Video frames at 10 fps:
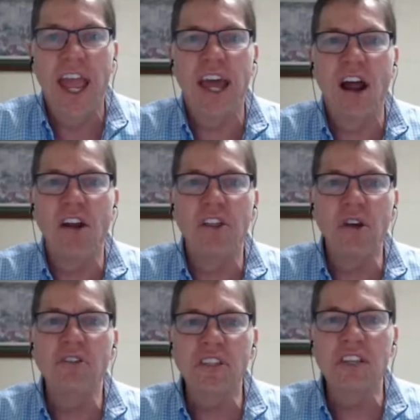and are
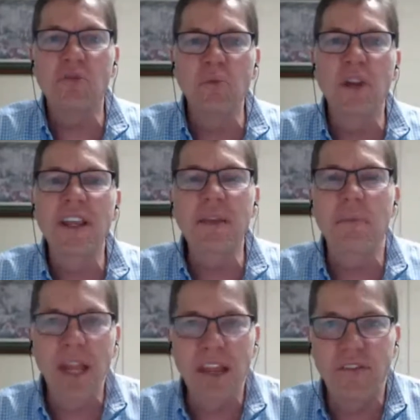those things really
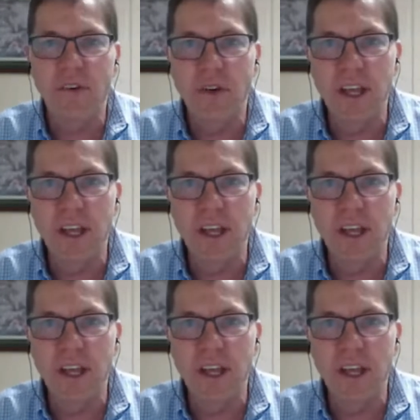meaningful